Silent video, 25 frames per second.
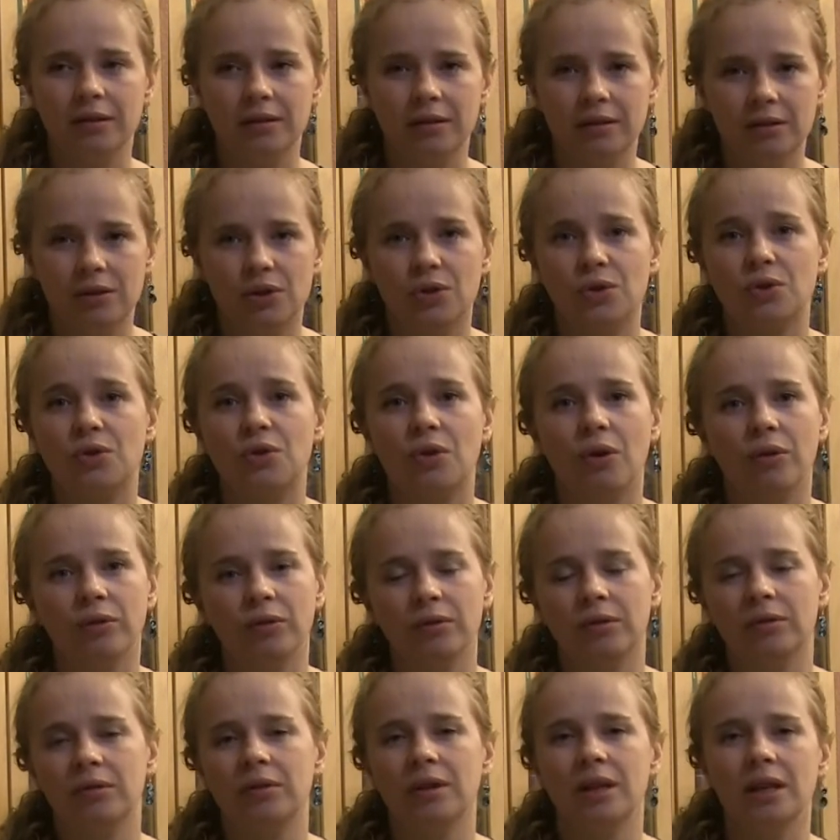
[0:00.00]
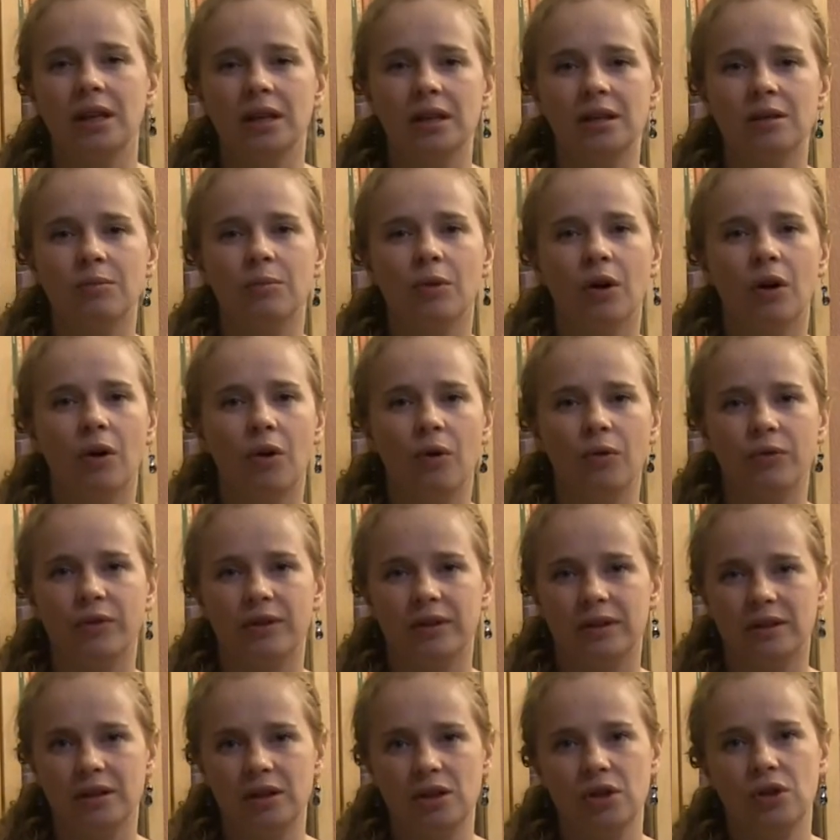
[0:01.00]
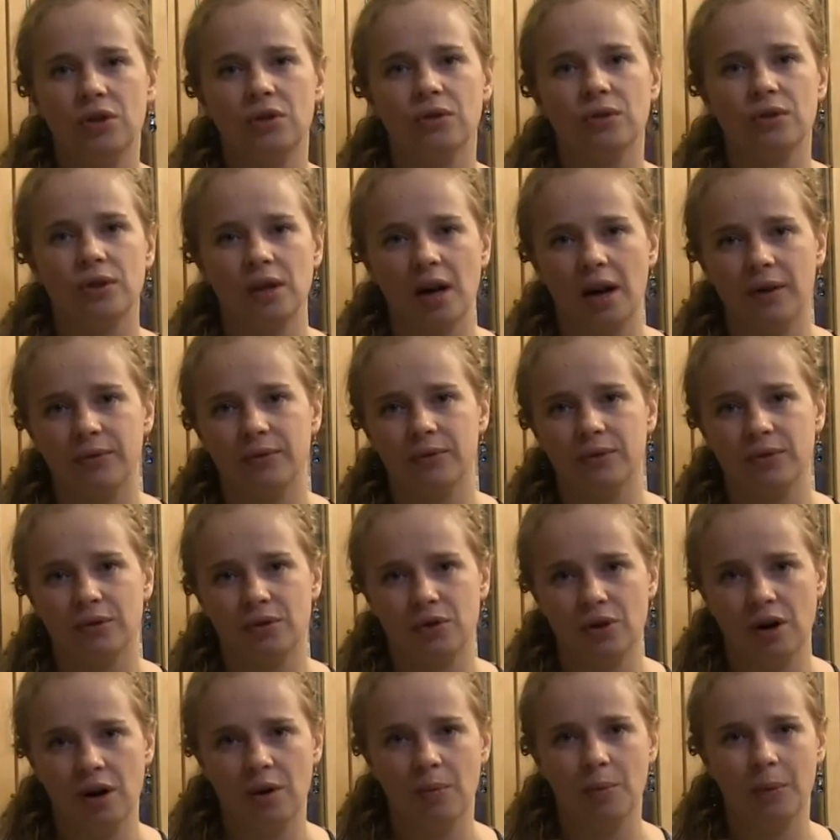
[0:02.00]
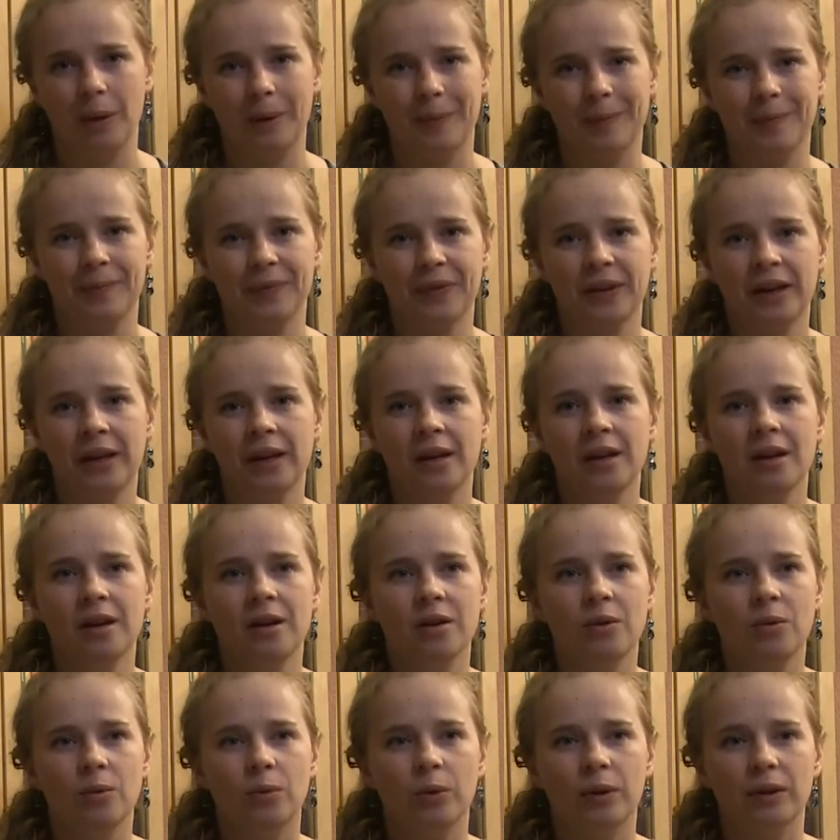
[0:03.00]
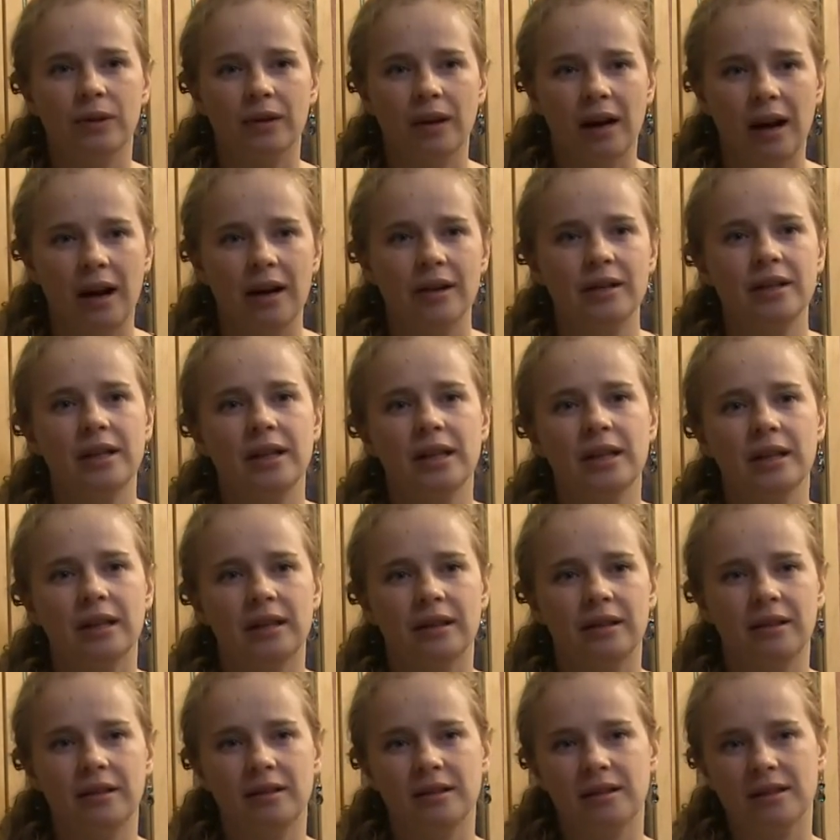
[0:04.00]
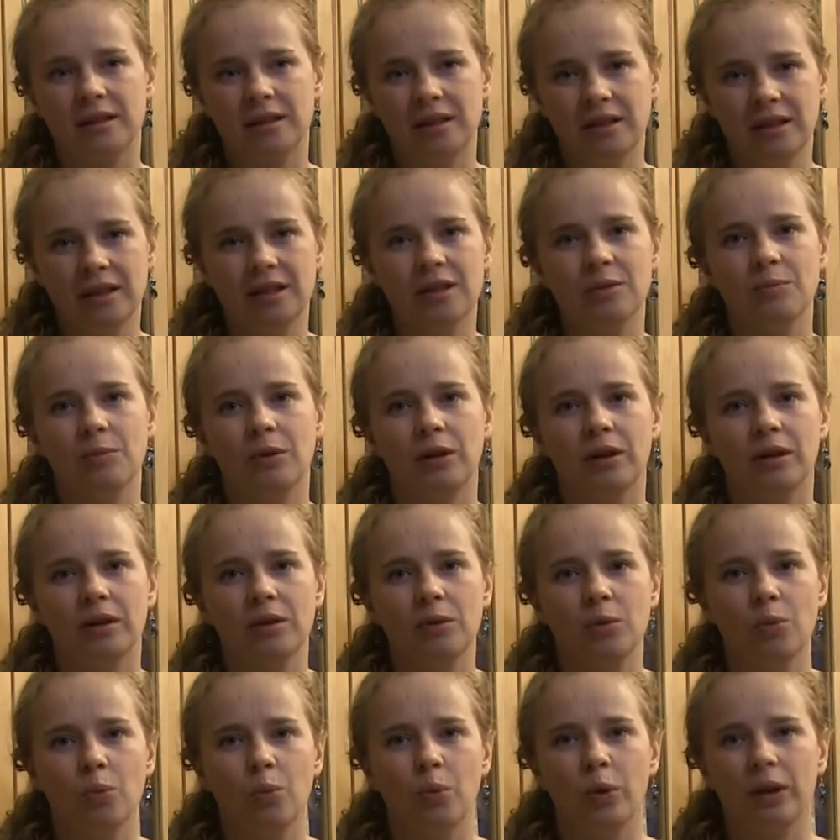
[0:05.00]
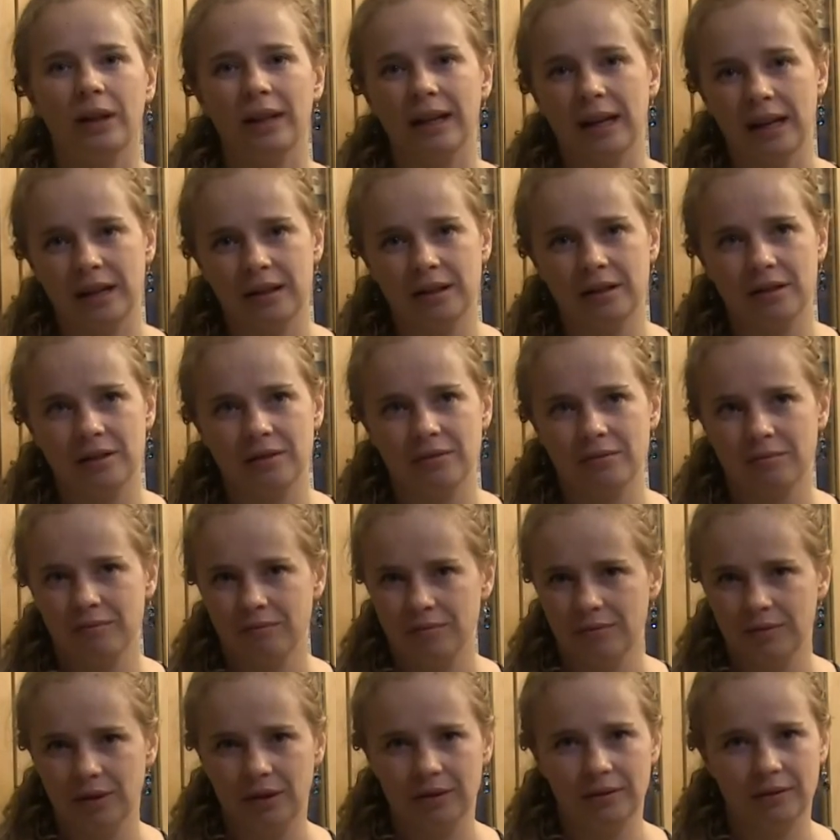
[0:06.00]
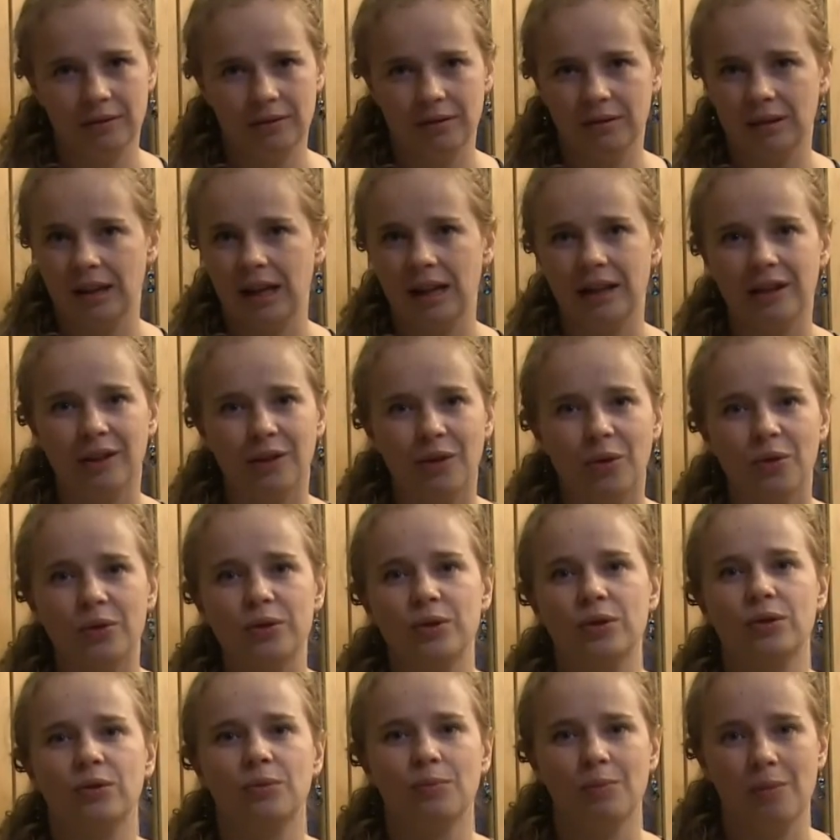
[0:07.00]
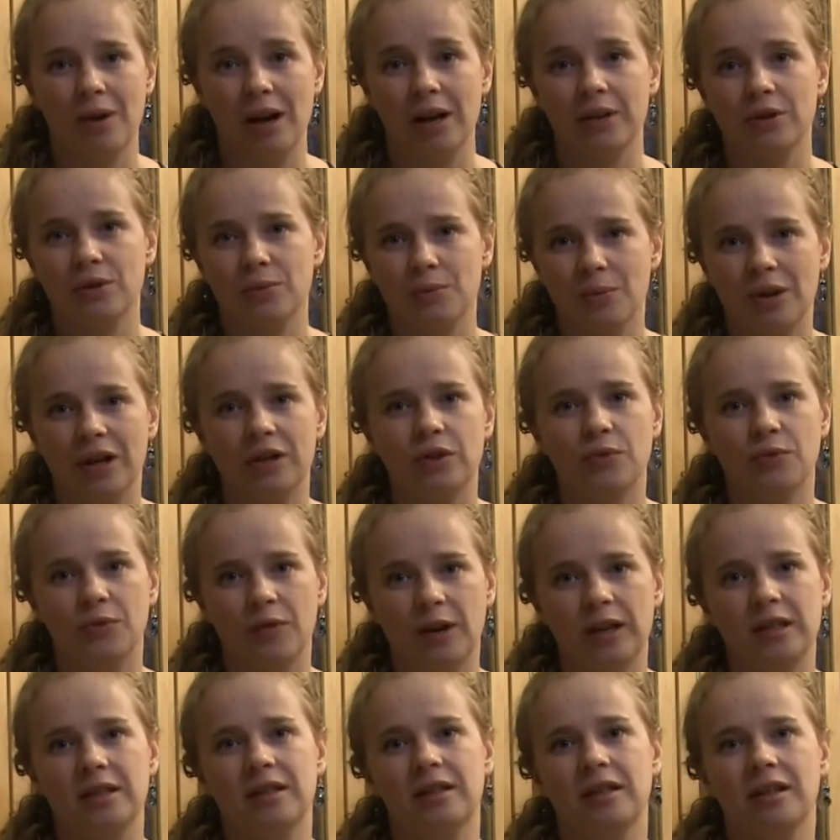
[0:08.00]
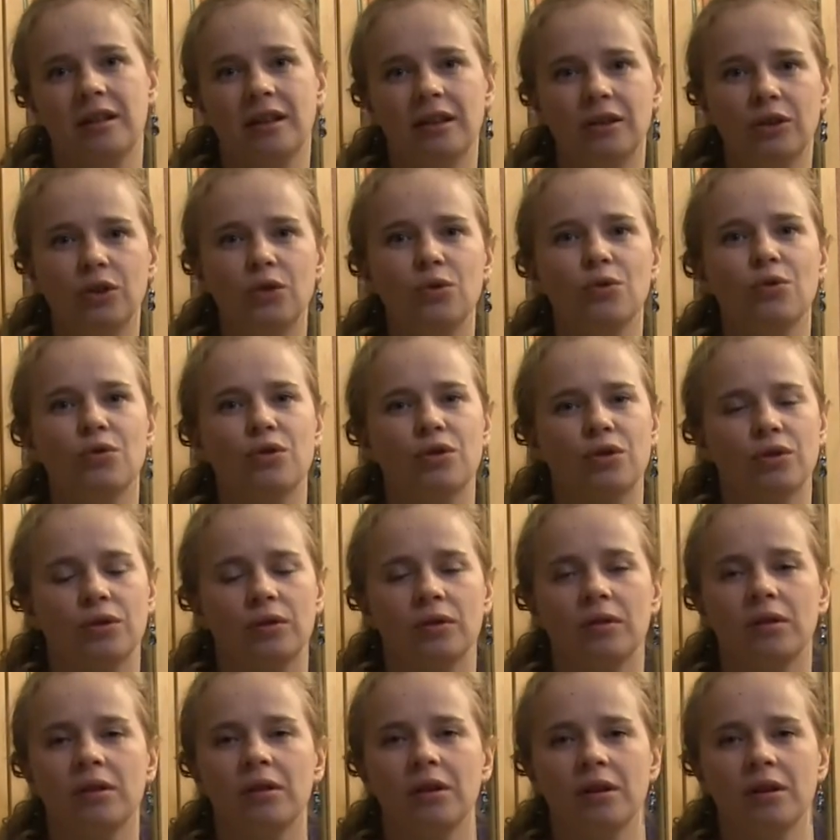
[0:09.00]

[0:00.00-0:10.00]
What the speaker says: strong edema of the tissues after trauma. With Arnica, this edema will get lost much, much faster than usual.